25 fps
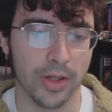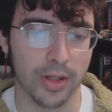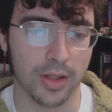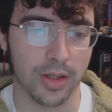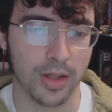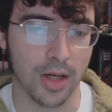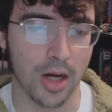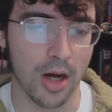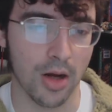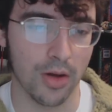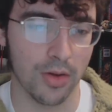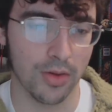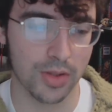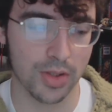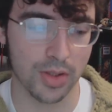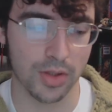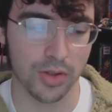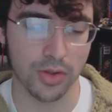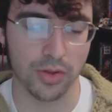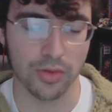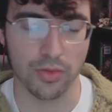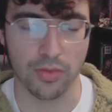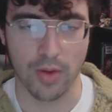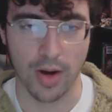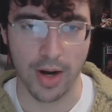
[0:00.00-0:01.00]
Cahill's a
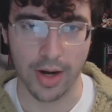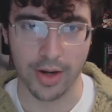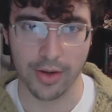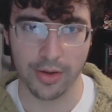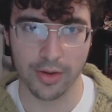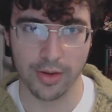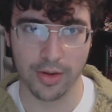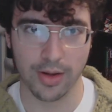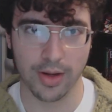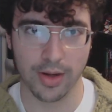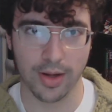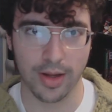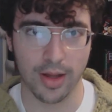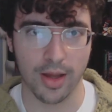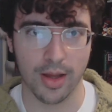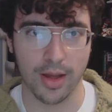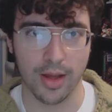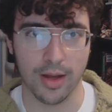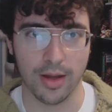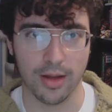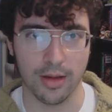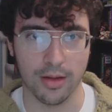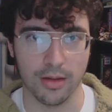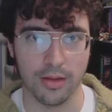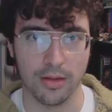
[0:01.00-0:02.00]
good writer,
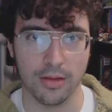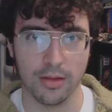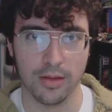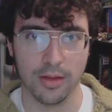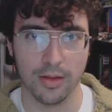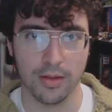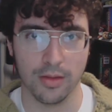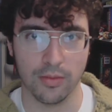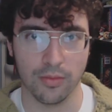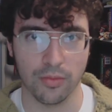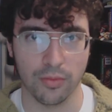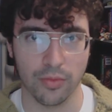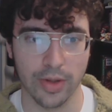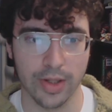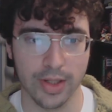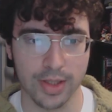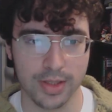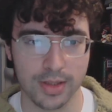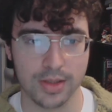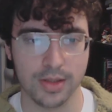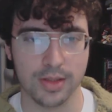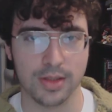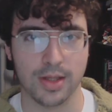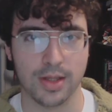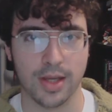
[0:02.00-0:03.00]
and
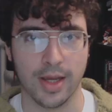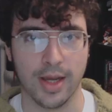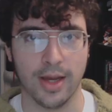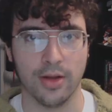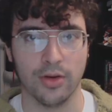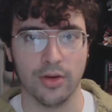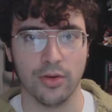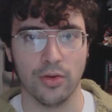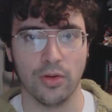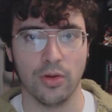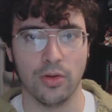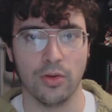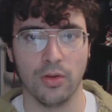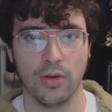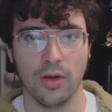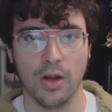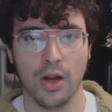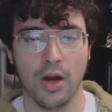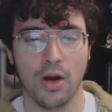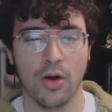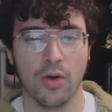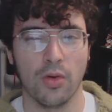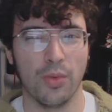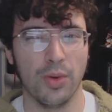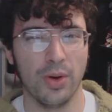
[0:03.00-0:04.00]
Rist is handled
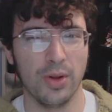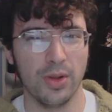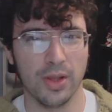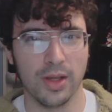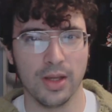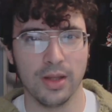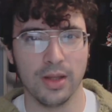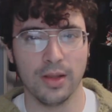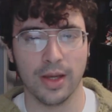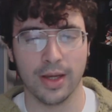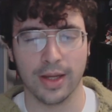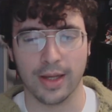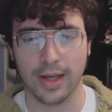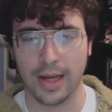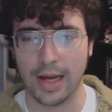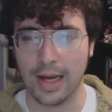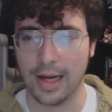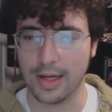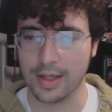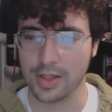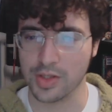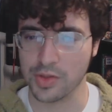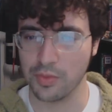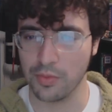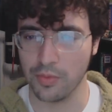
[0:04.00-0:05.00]
really, like,
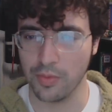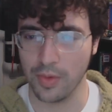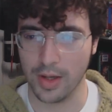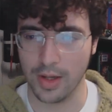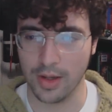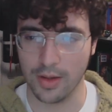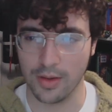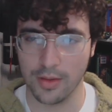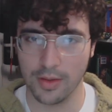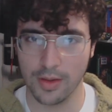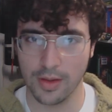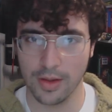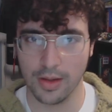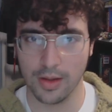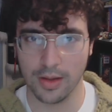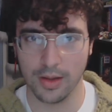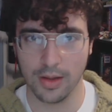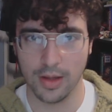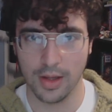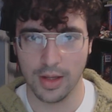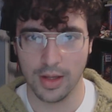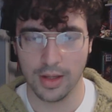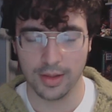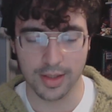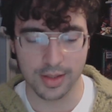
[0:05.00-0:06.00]
as well.
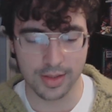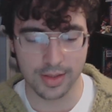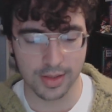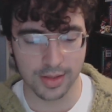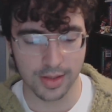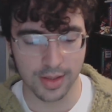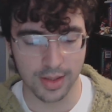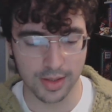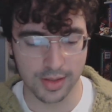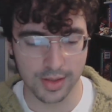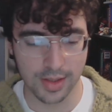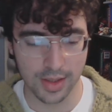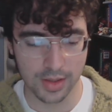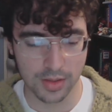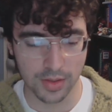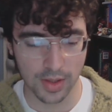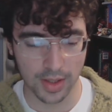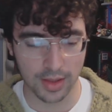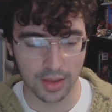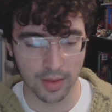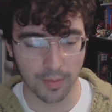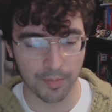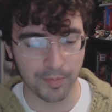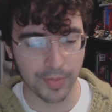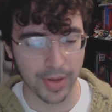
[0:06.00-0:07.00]
This is like,
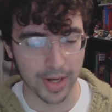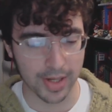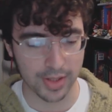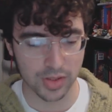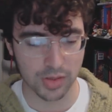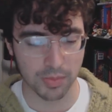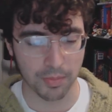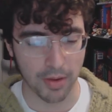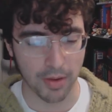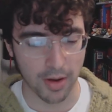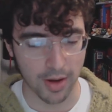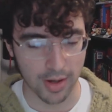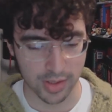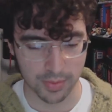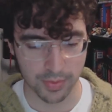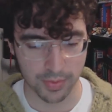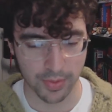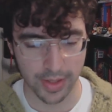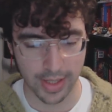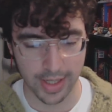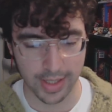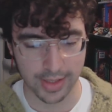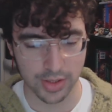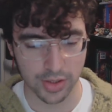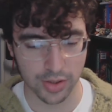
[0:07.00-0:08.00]
the best possible
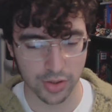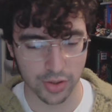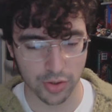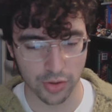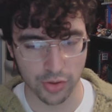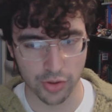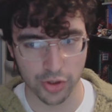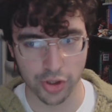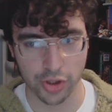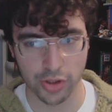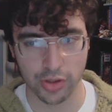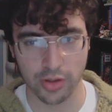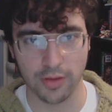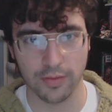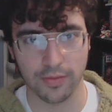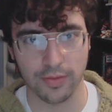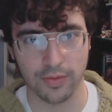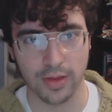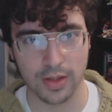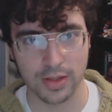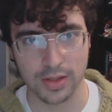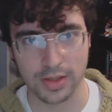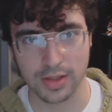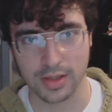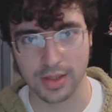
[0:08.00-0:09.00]
execution of
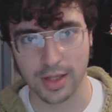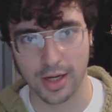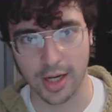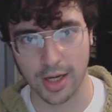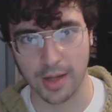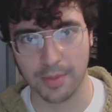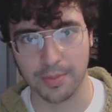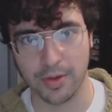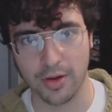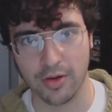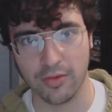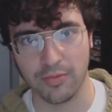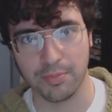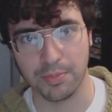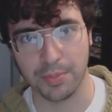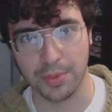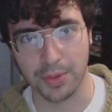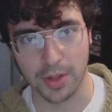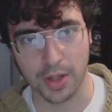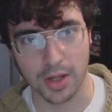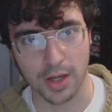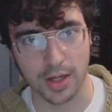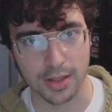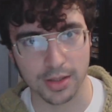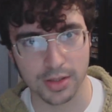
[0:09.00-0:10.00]
this type of
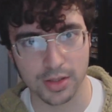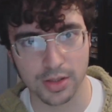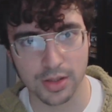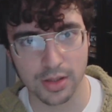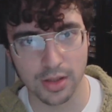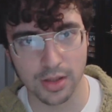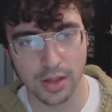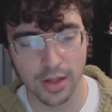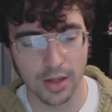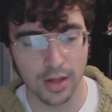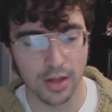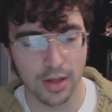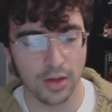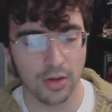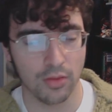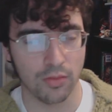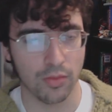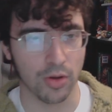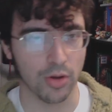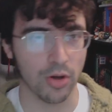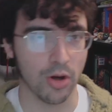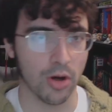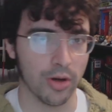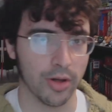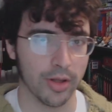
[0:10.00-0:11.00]
plot
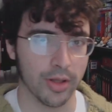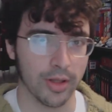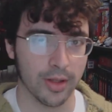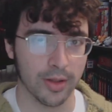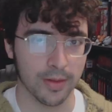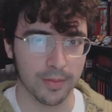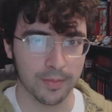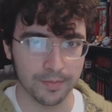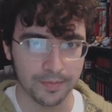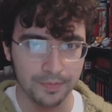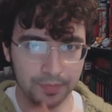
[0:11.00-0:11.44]
regarding him.